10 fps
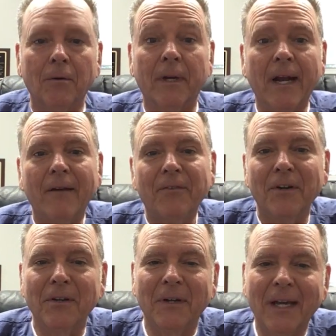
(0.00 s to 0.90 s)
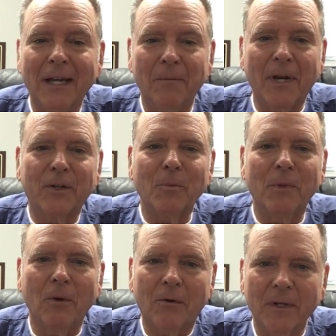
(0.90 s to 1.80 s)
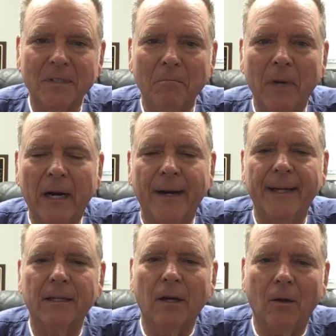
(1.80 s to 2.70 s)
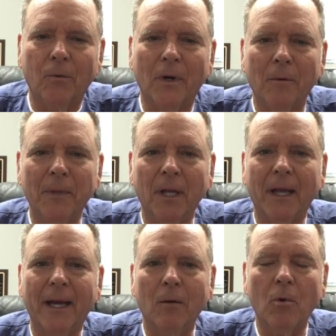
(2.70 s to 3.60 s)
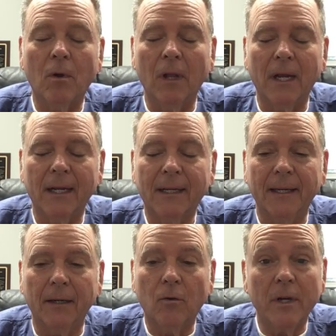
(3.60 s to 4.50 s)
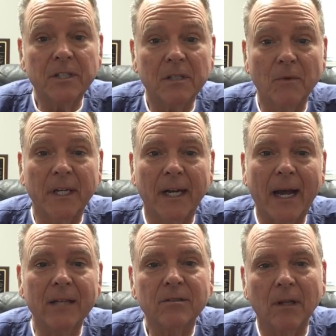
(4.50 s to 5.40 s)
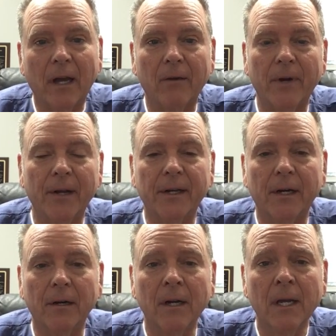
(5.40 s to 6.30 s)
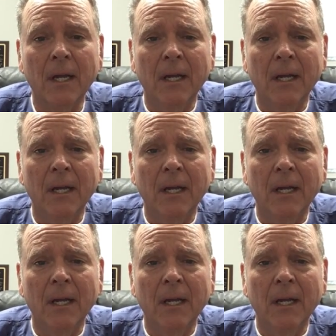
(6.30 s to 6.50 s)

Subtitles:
Good afternoon. Hey, I'm Dr. Bill Christenberry at Caldwell Mill Animal Clinic, and a question we get asked a lot around here